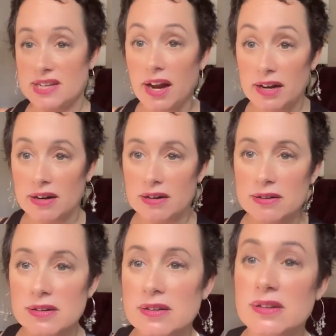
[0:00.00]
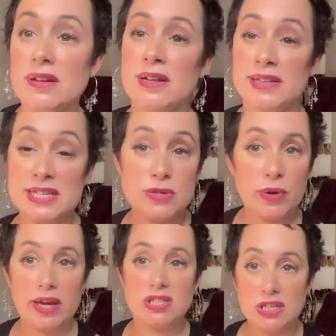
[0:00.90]
of a desire.
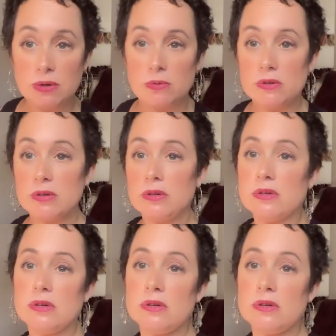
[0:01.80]
That's okay too.